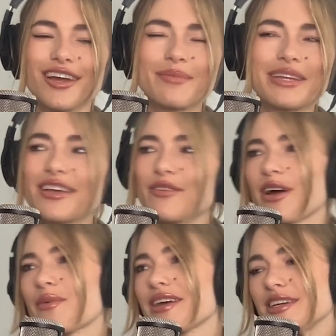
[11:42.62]
I mean, if
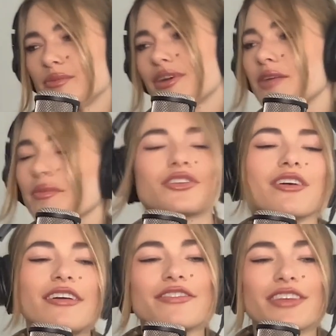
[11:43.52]
I went there, pretty much
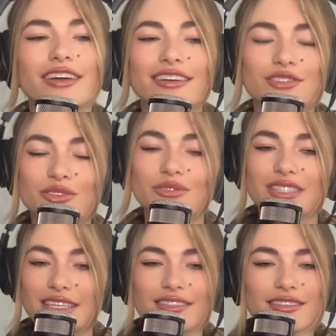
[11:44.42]
all I feel like I'd do
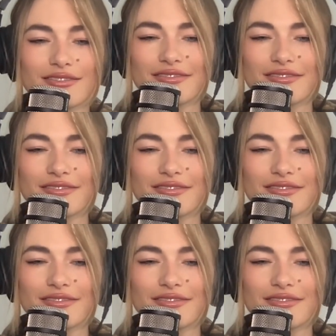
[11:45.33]
is eat.